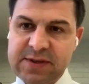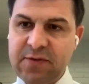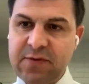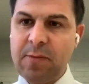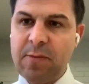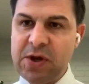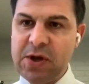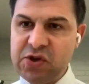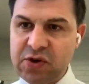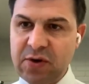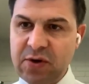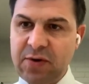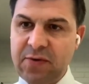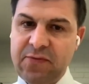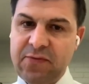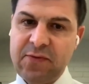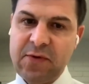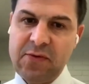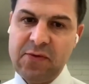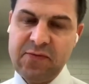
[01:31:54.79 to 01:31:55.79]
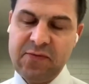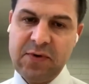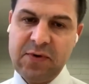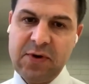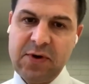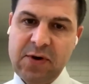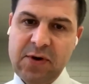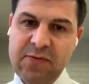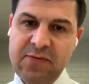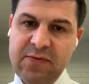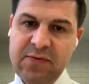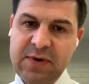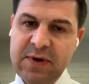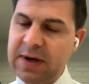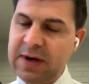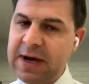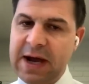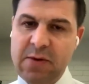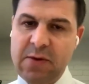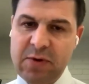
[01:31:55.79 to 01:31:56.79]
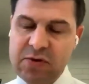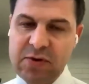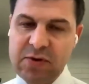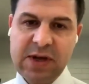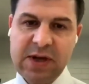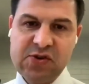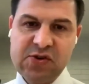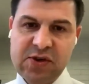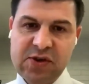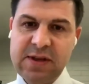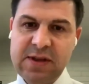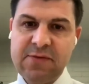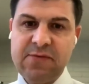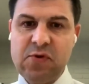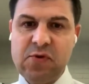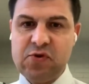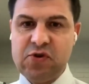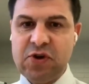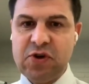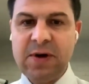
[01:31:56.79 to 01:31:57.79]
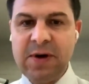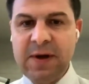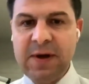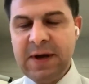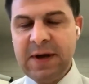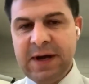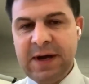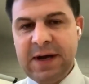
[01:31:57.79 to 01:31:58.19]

transformation of higher education in the future.